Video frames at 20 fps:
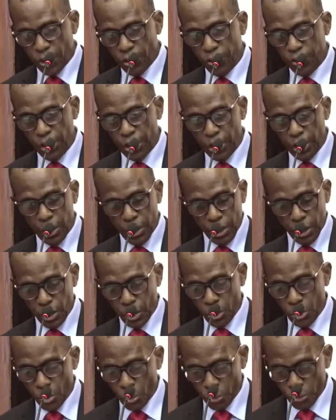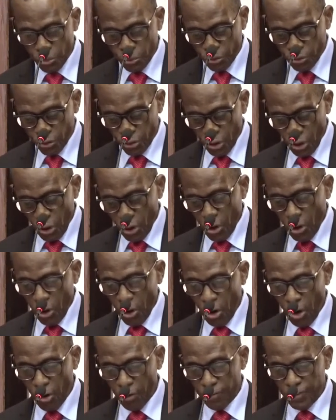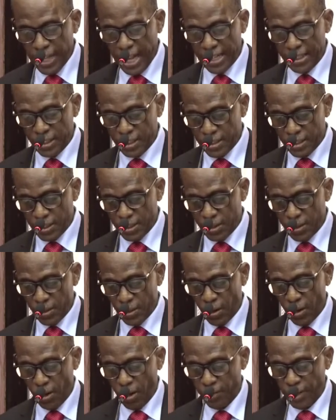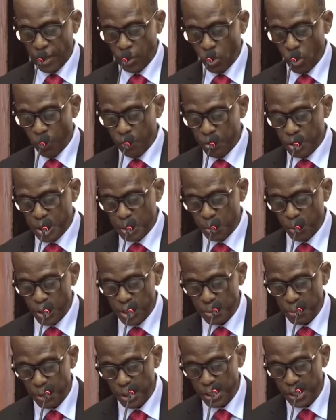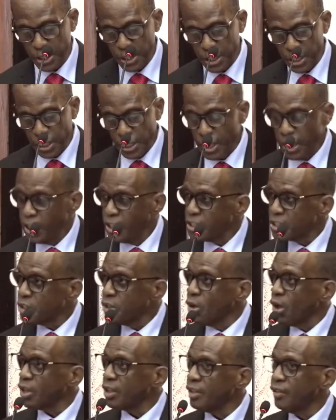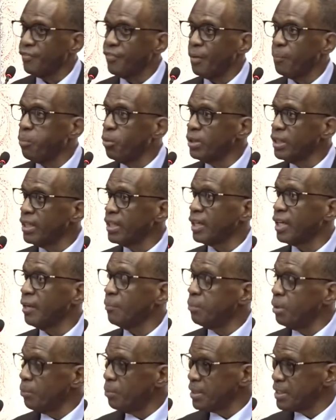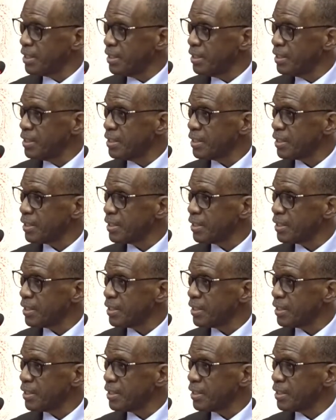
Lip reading: the use of that COVID response money is not for political purposes.